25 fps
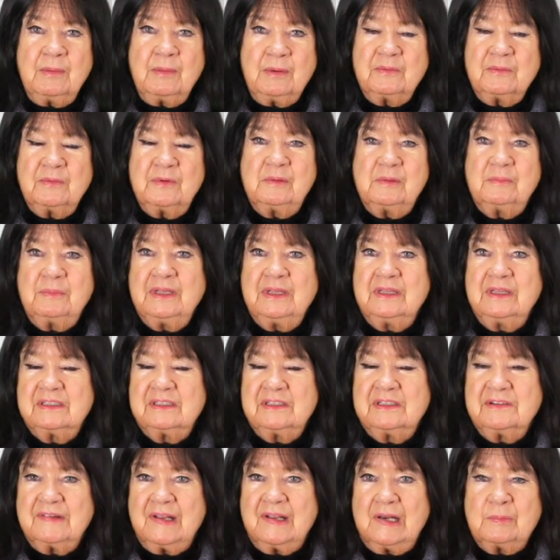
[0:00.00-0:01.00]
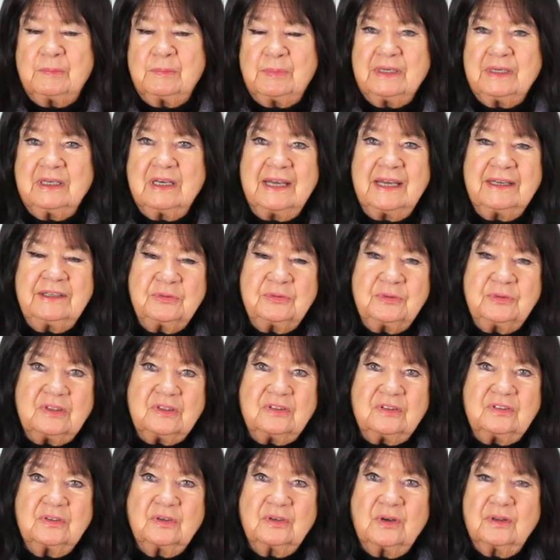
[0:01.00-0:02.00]
problem will be the developing
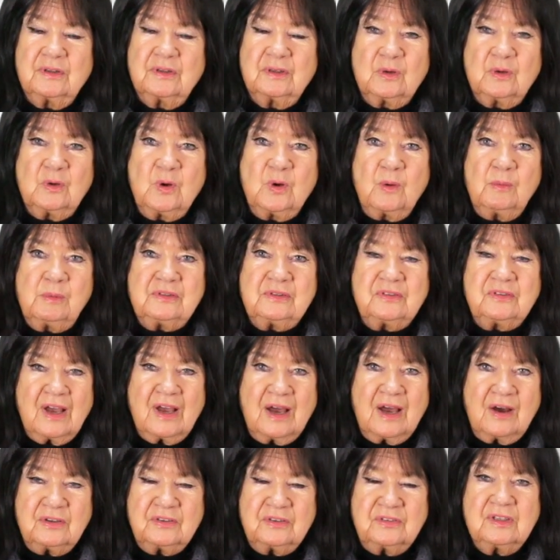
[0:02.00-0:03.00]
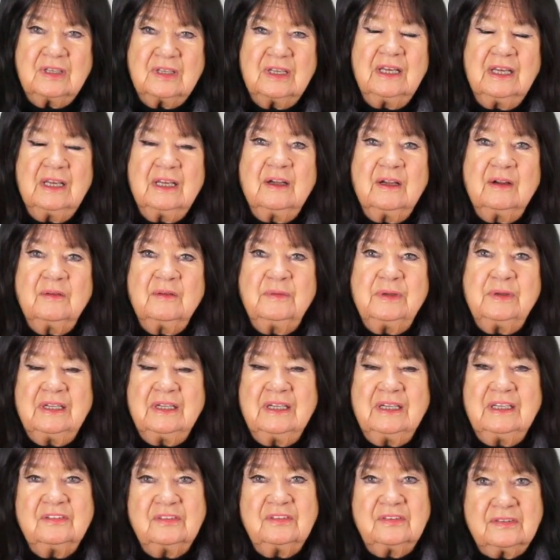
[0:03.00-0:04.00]
countries. You know, the global south
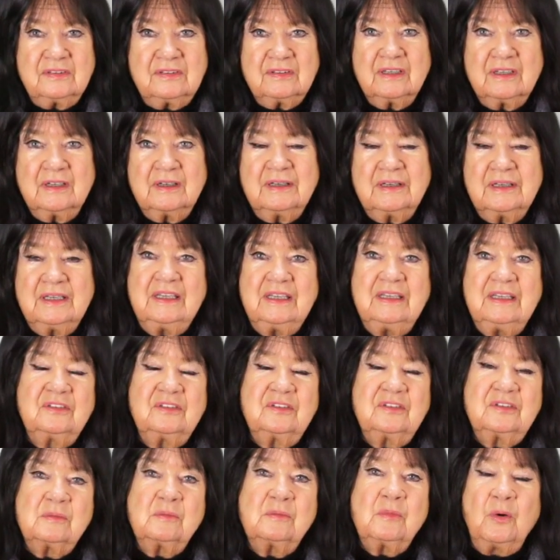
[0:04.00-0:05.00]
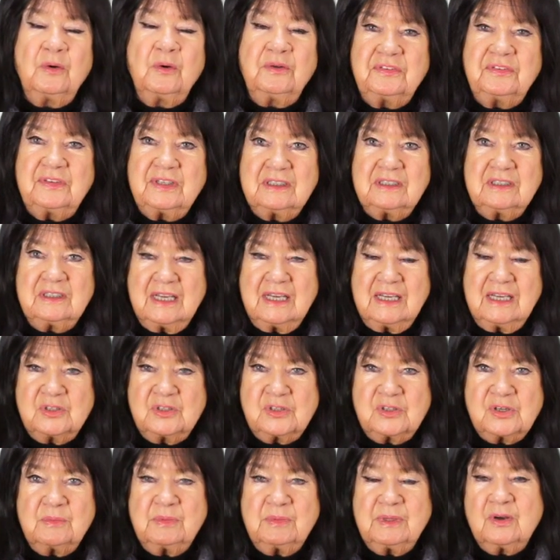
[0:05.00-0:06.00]
is the most in
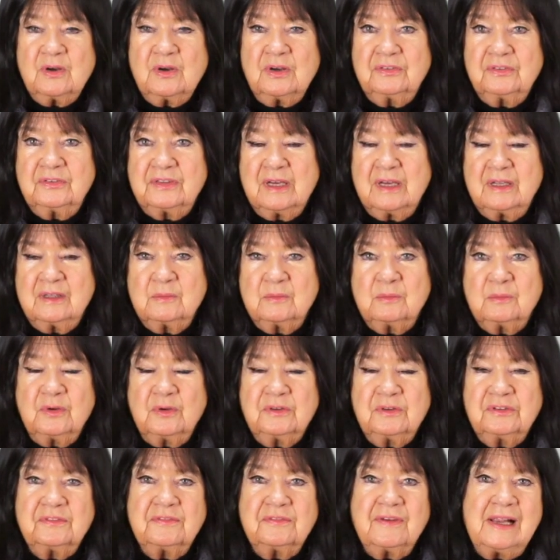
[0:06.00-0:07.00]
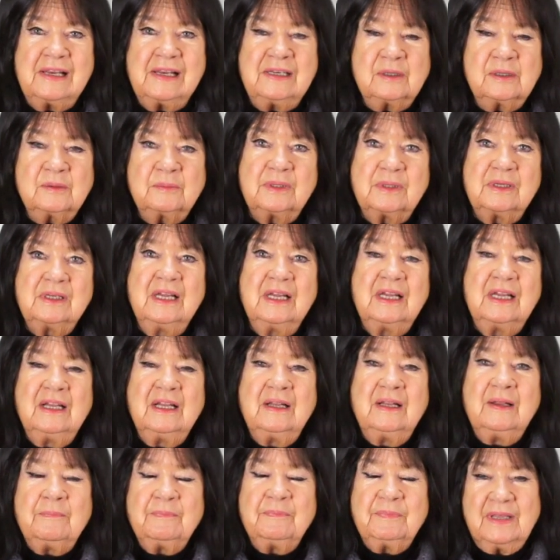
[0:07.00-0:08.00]
danger because they are the most vulnerable.
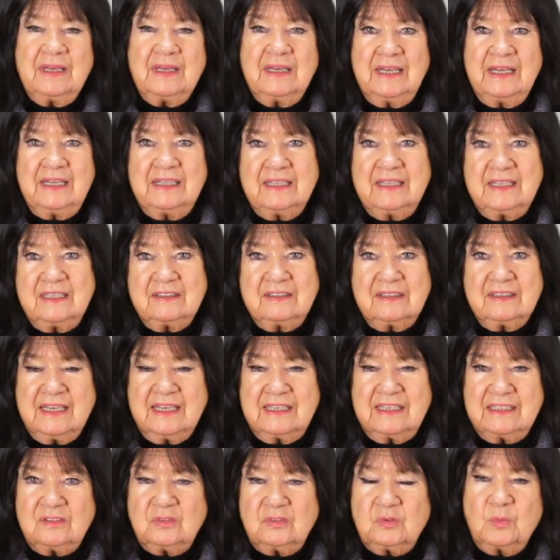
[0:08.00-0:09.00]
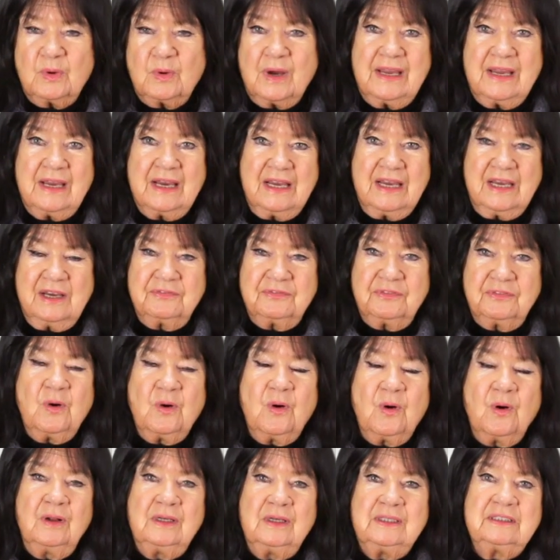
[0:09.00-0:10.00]
And that is why I have
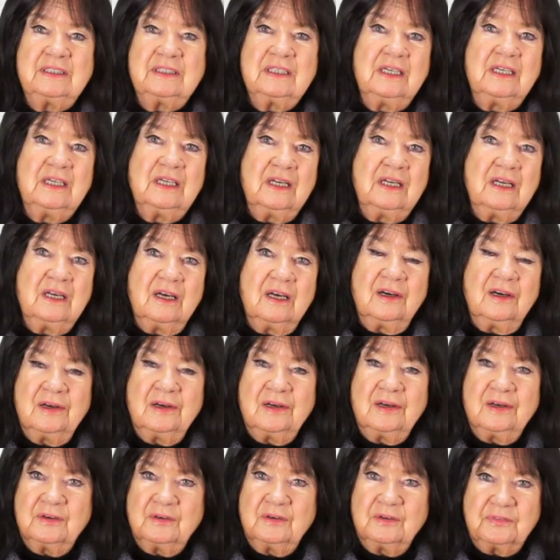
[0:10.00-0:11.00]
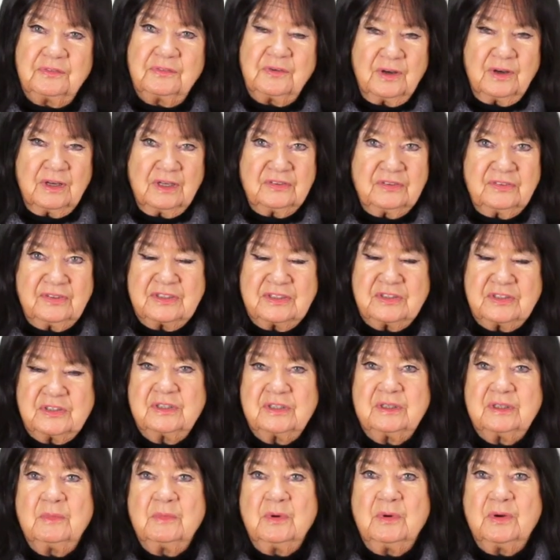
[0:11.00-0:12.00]
called for such
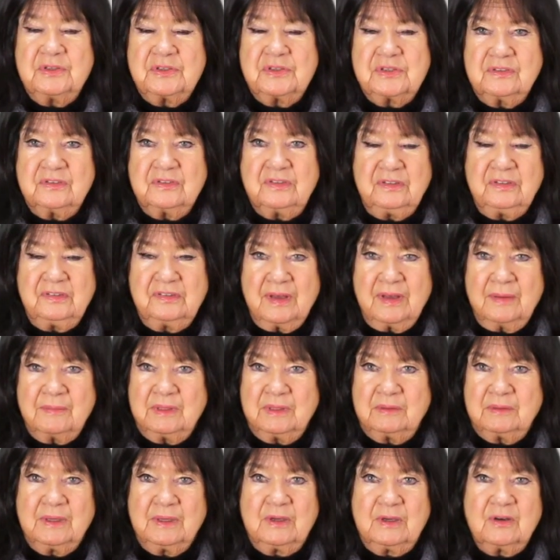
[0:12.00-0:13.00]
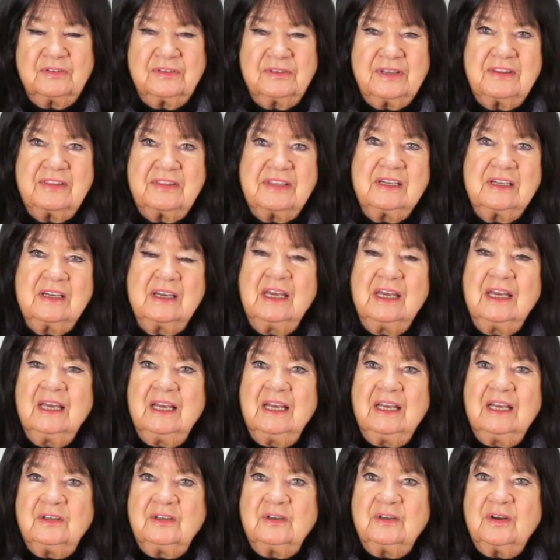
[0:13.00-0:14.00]
an emergency summit, because I think,
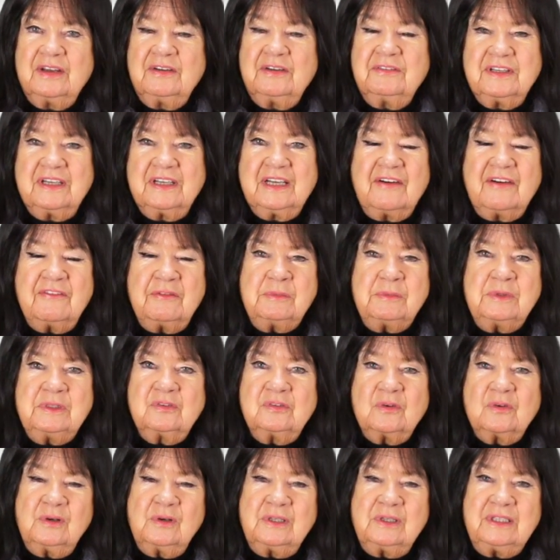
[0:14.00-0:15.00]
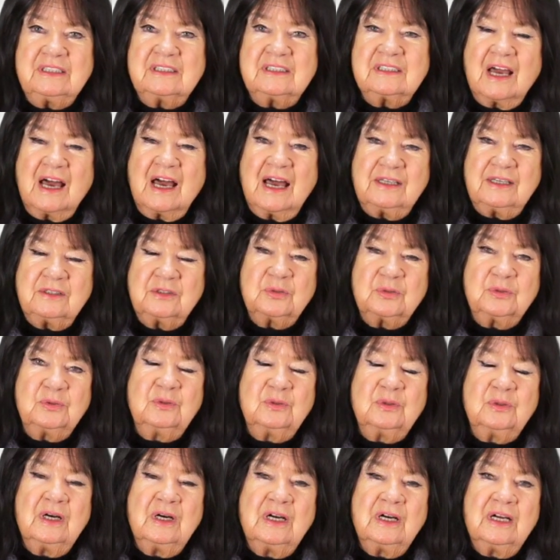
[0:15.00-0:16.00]
you know, if the governments only try
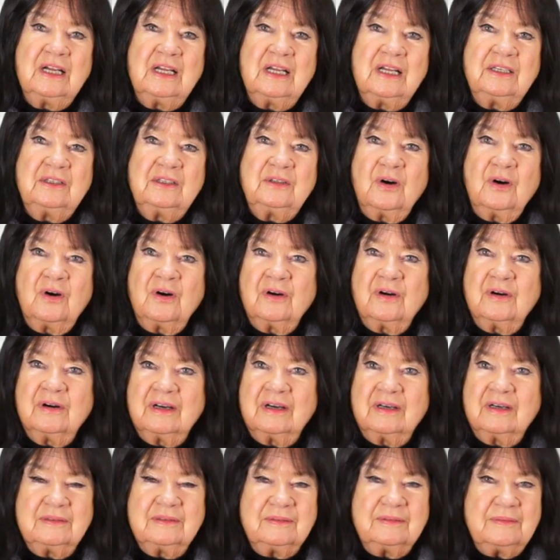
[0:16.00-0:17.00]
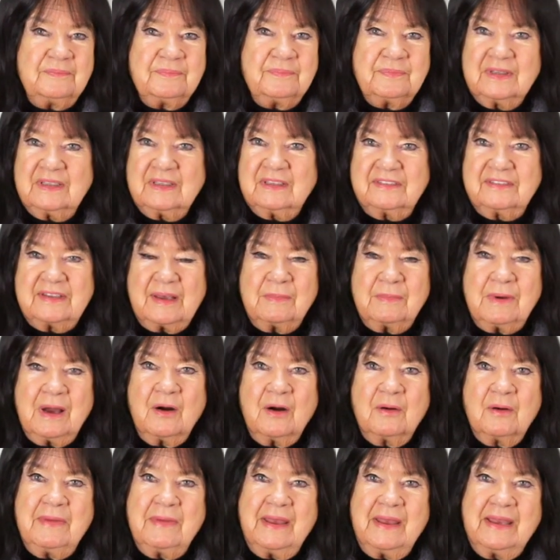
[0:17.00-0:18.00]
to, you know,
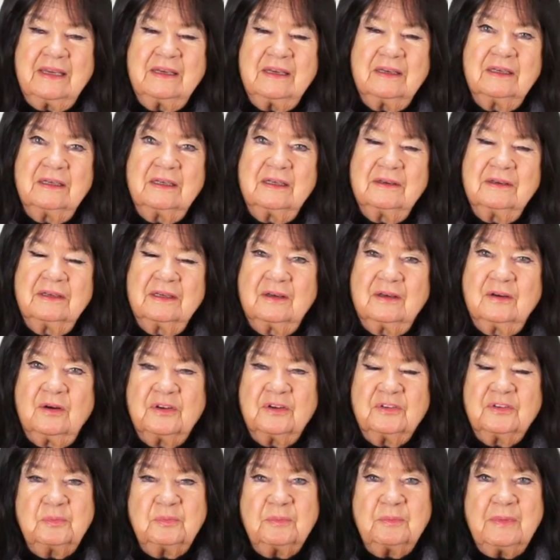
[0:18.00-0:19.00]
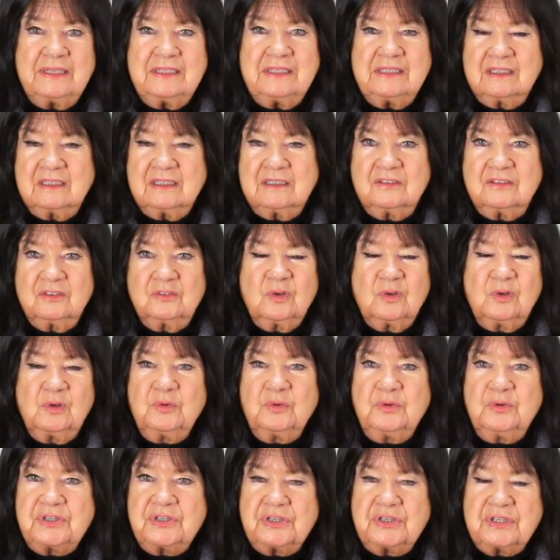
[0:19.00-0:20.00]
somehow make a cosmetic
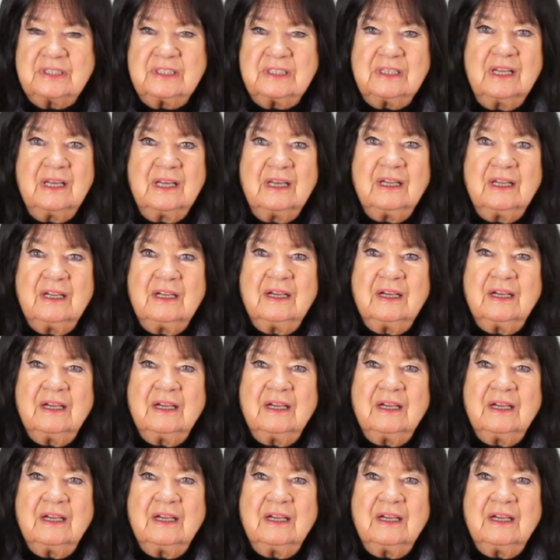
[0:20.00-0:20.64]
solution,